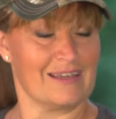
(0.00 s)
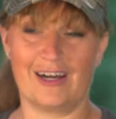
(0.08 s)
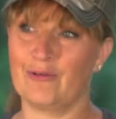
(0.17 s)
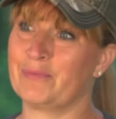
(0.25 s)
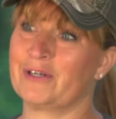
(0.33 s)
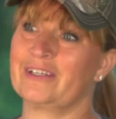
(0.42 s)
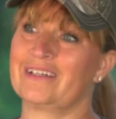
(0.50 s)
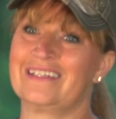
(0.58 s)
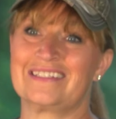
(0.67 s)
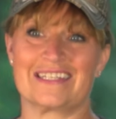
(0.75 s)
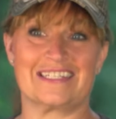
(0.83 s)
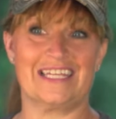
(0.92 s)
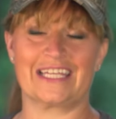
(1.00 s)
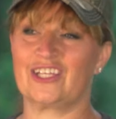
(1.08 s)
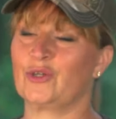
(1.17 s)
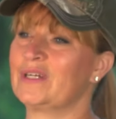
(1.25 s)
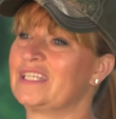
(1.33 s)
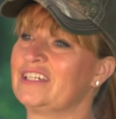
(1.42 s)
Alberta is a ticket.
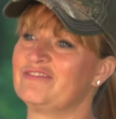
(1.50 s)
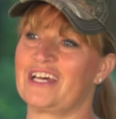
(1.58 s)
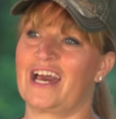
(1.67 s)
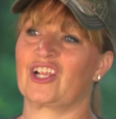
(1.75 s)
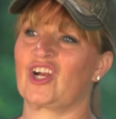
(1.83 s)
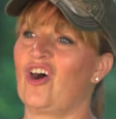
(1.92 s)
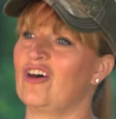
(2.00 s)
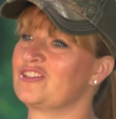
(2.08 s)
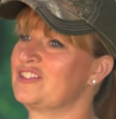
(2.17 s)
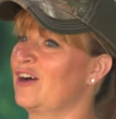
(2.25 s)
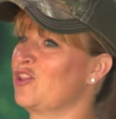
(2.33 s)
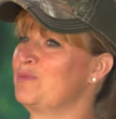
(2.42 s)
You know what, give Don a call, South